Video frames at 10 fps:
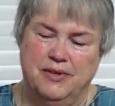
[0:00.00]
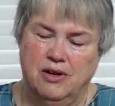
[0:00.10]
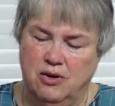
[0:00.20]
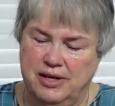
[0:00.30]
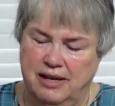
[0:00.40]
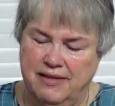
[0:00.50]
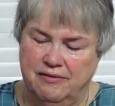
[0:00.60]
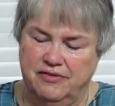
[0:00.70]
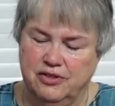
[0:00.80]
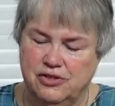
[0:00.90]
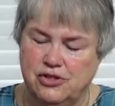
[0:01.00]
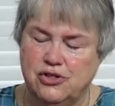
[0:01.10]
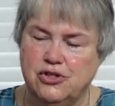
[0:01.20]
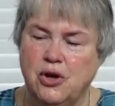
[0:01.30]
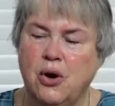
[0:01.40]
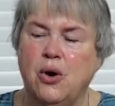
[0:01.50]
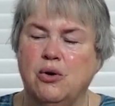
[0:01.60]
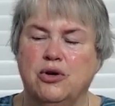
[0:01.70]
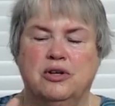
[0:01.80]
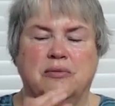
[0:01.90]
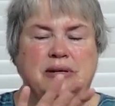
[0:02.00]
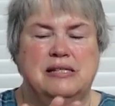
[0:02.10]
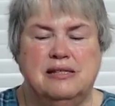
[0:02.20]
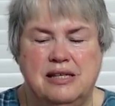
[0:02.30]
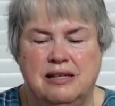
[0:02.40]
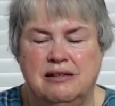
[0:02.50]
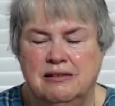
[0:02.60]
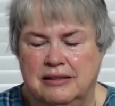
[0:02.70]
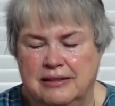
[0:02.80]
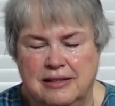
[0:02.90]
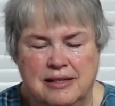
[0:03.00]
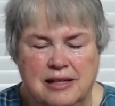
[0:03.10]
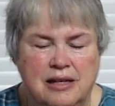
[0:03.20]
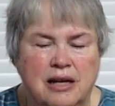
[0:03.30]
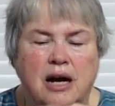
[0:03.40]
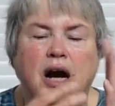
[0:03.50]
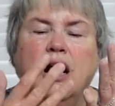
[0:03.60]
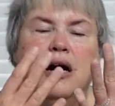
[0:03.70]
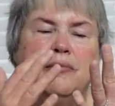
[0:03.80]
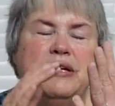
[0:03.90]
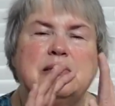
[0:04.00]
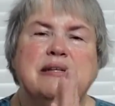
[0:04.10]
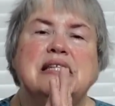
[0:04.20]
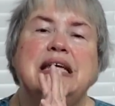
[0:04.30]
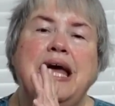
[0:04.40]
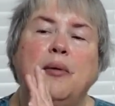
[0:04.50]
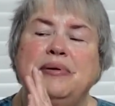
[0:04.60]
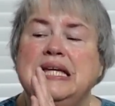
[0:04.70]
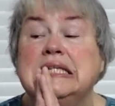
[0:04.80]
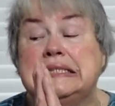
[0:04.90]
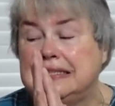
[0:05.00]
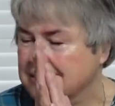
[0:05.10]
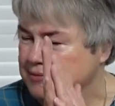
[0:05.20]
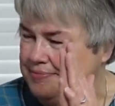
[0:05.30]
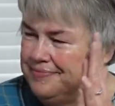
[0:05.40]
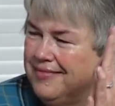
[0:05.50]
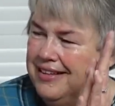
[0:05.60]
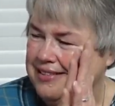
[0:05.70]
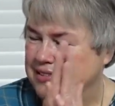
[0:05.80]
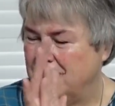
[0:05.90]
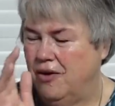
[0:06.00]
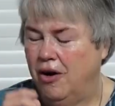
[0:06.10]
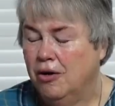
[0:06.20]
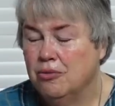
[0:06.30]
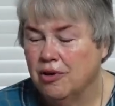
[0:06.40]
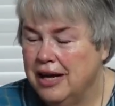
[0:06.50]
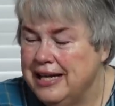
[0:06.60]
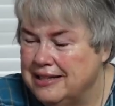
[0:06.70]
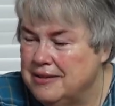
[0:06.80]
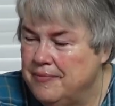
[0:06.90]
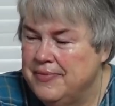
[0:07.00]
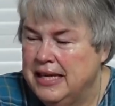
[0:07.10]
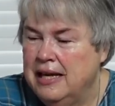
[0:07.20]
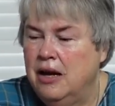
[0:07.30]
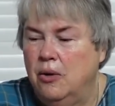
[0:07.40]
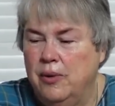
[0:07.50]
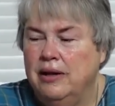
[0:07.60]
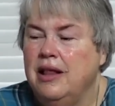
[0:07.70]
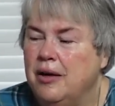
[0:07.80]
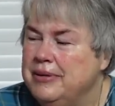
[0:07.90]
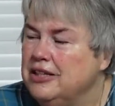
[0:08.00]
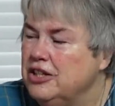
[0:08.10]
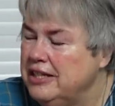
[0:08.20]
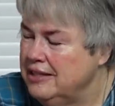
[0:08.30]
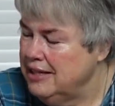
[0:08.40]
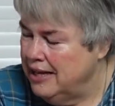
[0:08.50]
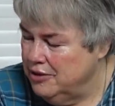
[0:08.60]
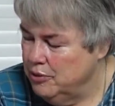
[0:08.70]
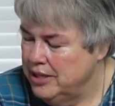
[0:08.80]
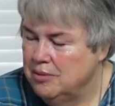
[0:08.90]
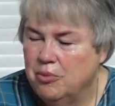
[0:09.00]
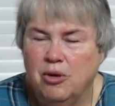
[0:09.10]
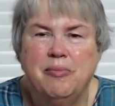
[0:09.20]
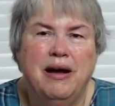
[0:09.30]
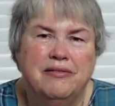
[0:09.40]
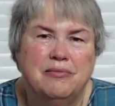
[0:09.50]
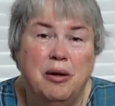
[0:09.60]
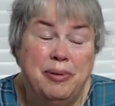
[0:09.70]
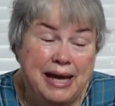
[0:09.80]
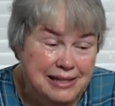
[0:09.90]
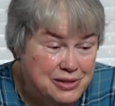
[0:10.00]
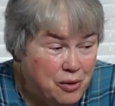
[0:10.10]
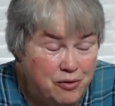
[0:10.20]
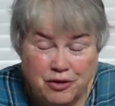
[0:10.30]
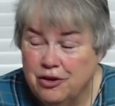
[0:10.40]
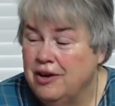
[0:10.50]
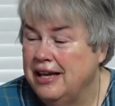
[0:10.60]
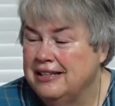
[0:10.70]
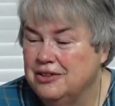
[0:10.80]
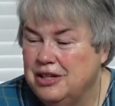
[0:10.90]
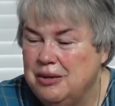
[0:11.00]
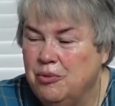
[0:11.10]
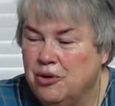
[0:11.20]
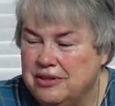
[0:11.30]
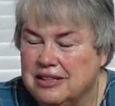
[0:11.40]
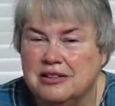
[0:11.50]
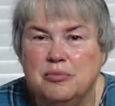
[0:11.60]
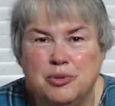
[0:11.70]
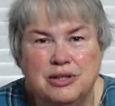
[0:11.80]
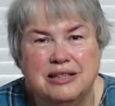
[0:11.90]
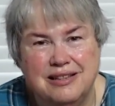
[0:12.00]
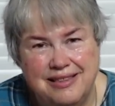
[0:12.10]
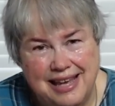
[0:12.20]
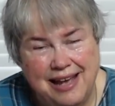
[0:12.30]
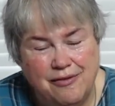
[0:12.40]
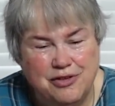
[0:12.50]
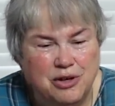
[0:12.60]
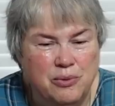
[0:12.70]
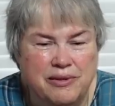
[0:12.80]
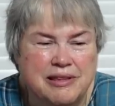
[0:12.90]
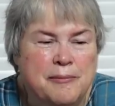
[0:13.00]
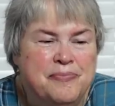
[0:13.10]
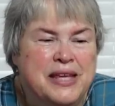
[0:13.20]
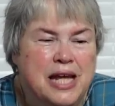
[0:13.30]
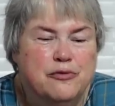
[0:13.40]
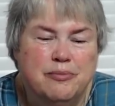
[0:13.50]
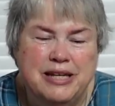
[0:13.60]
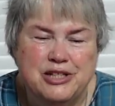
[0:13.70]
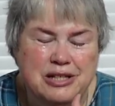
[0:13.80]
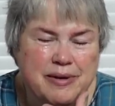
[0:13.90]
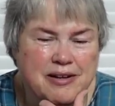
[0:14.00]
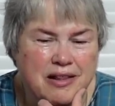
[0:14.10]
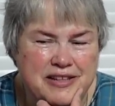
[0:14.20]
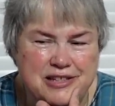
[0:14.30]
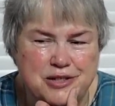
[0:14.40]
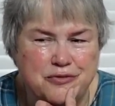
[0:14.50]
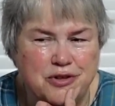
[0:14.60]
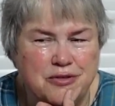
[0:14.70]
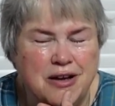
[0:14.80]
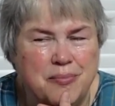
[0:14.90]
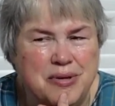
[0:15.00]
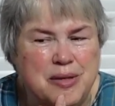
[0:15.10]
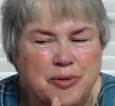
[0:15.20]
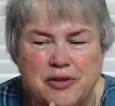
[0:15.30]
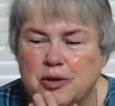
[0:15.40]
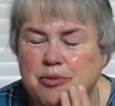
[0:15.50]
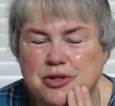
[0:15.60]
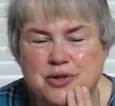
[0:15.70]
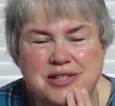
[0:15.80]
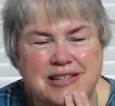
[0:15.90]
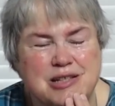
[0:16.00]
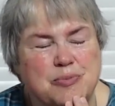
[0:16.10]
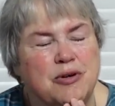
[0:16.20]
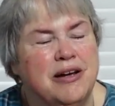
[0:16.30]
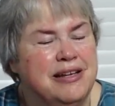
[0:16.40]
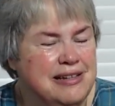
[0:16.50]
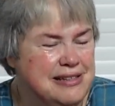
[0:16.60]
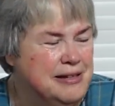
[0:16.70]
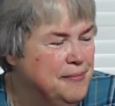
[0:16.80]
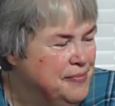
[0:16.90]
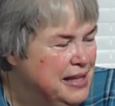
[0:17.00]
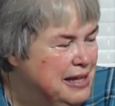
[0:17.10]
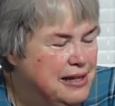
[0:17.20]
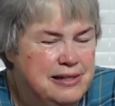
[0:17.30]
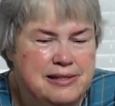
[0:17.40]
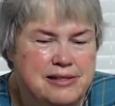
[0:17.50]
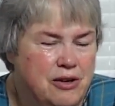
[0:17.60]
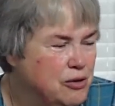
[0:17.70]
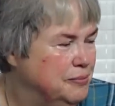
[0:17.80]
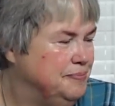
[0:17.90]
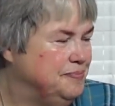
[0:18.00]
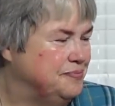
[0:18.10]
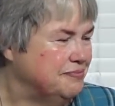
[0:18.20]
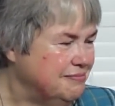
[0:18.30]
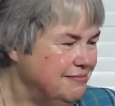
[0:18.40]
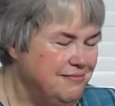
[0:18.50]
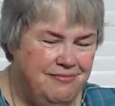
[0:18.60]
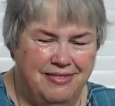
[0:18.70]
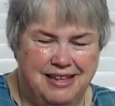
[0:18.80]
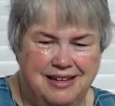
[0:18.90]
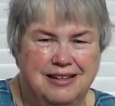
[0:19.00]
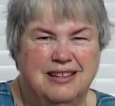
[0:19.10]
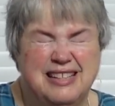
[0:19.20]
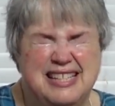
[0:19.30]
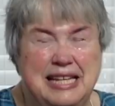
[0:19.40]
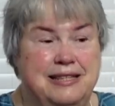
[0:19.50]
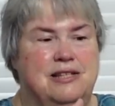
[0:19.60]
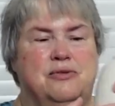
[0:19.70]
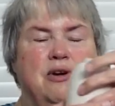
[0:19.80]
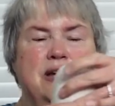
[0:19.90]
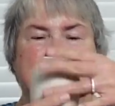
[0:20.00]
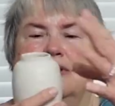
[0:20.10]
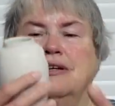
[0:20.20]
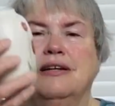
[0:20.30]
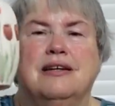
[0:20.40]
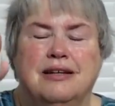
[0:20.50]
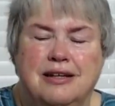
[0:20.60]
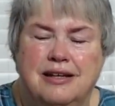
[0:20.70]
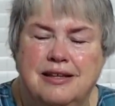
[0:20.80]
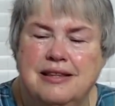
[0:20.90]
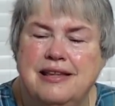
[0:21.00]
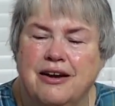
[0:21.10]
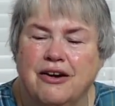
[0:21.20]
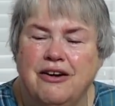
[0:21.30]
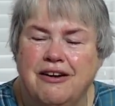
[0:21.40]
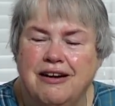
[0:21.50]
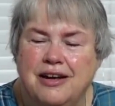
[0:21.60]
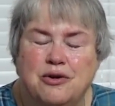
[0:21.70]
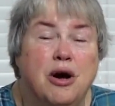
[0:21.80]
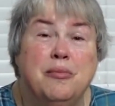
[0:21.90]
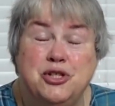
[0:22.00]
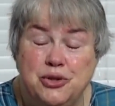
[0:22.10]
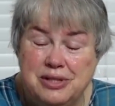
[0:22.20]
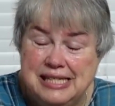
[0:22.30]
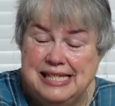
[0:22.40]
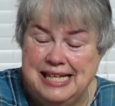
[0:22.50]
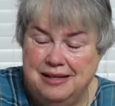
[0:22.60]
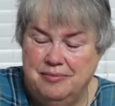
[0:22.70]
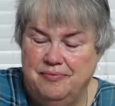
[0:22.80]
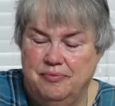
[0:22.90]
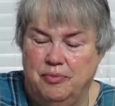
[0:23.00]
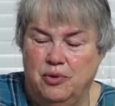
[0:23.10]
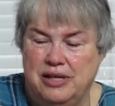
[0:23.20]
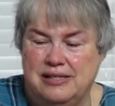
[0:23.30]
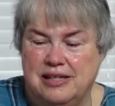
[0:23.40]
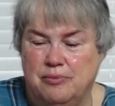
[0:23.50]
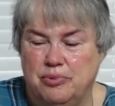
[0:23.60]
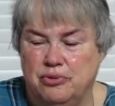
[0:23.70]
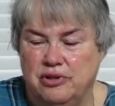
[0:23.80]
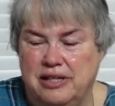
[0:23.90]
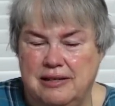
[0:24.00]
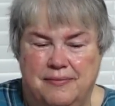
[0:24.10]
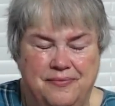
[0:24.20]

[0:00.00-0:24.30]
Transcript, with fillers: Oh yeah, that feels so good on my skin. Ah, oh, makes my skin happy. So, all right. Well, I'll be looking and reading more about a Passover and looking more at the little booklet that they have here with information about all these different um, people that are producing these products. So I'll set this right there. I don't know how much you can see it. Boy, is it pretty.